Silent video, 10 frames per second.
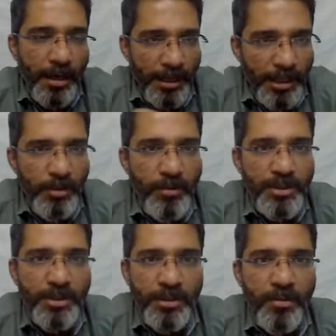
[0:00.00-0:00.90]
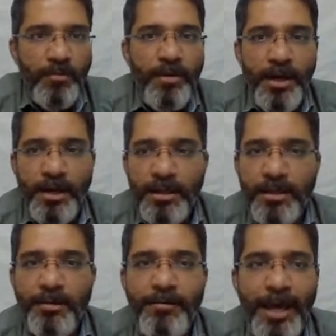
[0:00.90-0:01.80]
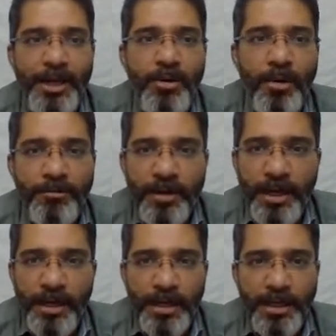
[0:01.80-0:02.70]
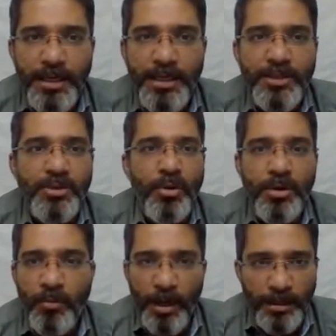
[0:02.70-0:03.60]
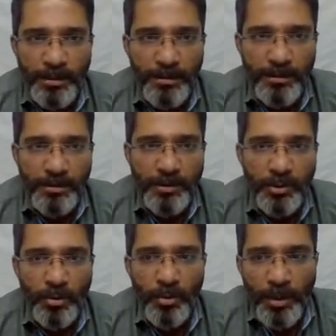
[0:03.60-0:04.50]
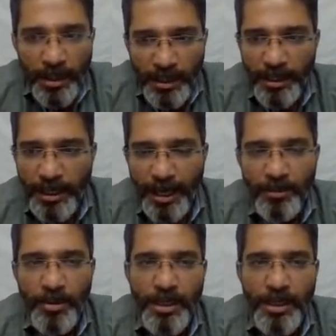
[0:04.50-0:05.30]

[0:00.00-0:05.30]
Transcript: an equation where the value of a is not 1. So it can